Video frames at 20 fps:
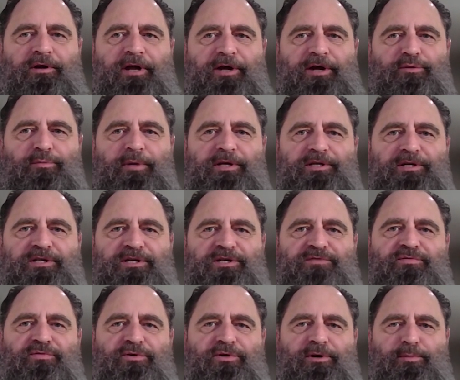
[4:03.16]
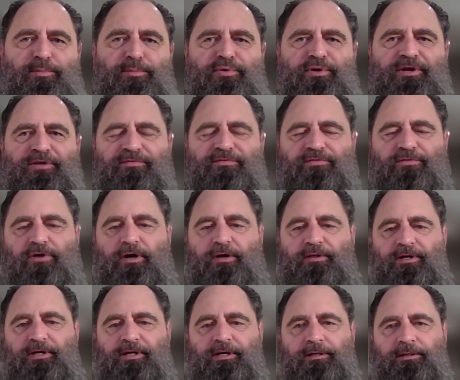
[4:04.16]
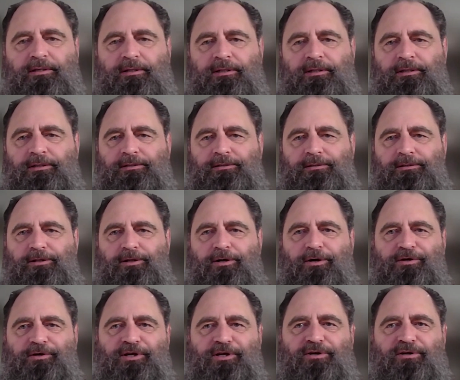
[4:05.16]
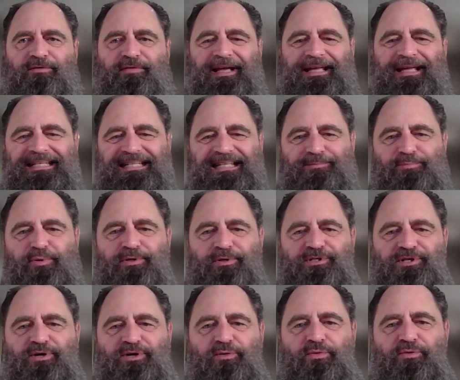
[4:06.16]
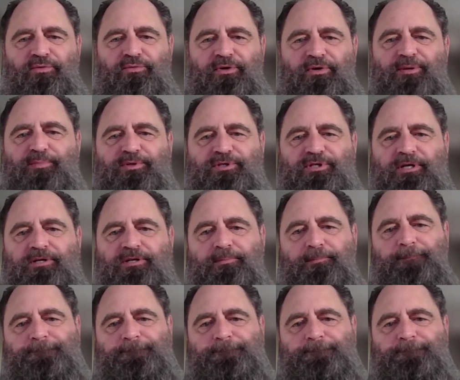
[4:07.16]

on an annual basis, for a pretty frothy current yield of 18.03%.